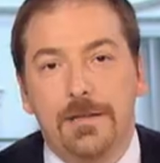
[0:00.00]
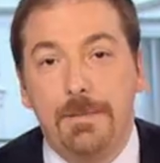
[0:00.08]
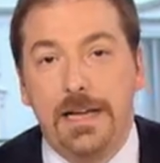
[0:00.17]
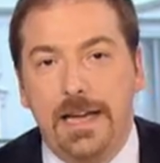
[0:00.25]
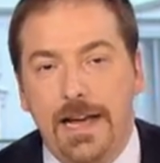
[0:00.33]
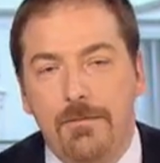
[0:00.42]
Let's
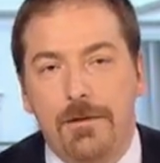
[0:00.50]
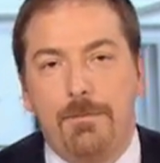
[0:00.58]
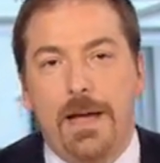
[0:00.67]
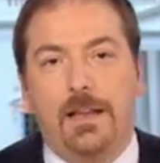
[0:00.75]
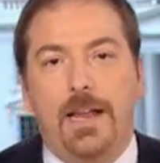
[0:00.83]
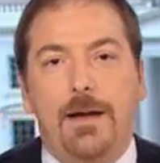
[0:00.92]
begin with
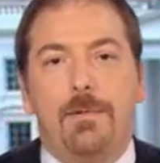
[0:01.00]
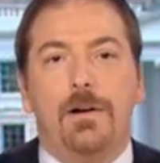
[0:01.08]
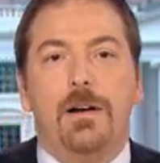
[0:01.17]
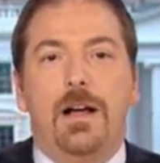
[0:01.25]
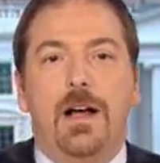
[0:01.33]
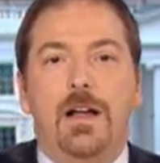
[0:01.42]
big
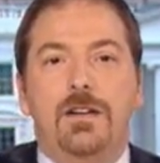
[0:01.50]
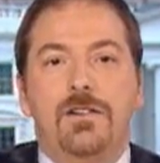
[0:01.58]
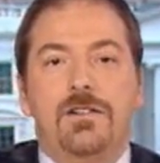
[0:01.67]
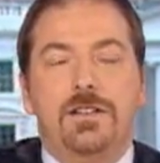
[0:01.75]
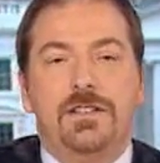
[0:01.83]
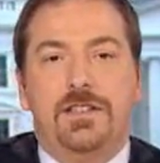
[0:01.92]
labor
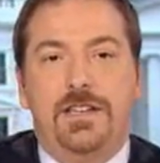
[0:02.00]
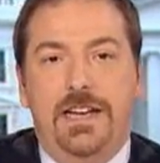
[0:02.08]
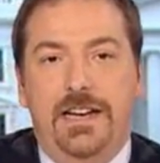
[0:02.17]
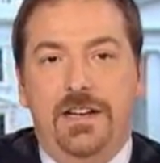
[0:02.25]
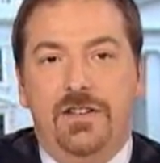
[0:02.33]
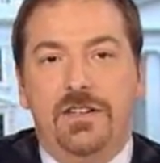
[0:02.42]
under
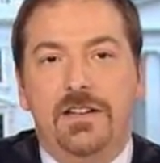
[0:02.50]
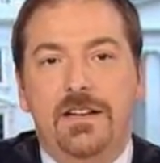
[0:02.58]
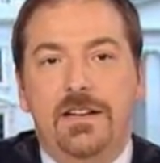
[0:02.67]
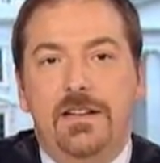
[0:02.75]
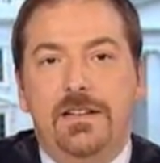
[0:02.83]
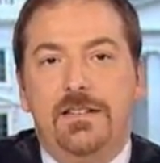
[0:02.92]
siege.
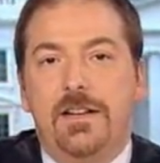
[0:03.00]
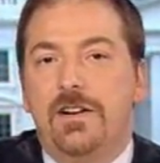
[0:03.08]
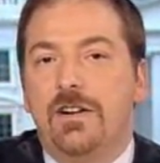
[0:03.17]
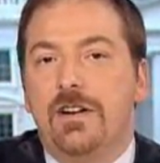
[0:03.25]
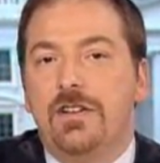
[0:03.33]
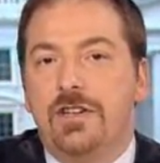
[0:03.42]

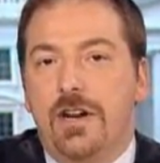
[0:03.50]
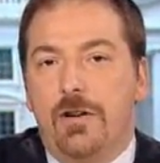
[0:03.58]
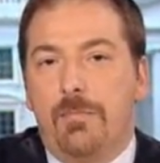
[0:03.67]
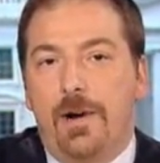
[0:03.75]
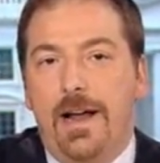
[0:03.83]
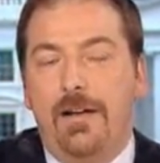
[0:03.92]
Senator
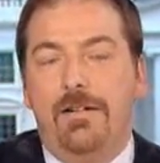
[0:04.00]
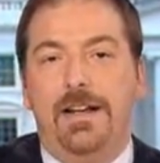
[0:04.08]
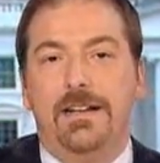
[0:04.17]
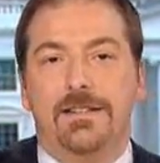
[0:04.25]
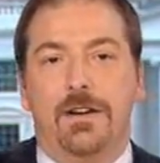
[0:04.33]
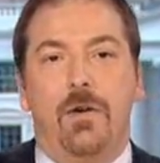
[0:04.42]
Sherrod Brown
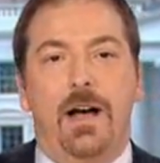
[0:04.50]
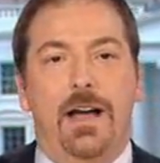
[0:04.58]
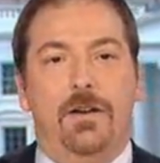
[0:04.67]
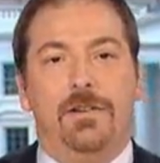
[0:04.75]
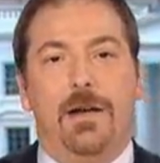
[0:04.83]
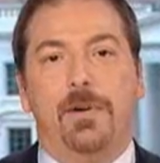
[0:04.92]
is an
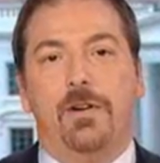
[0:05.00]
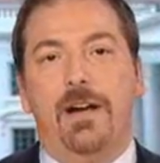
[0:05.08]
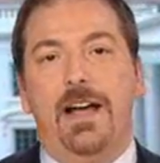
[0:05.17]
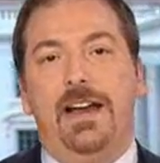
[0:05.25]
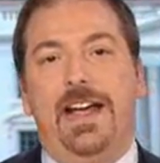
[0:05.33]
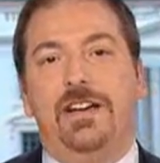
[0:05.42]
Ohio
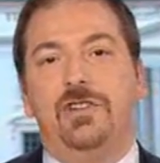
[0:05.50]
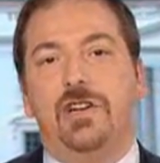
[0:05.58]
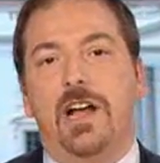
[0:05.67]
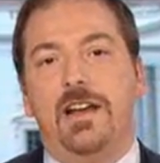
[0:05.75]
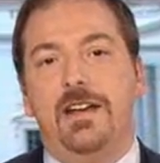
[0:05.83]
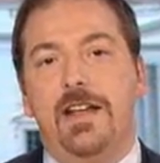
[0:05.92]
Democrat, and John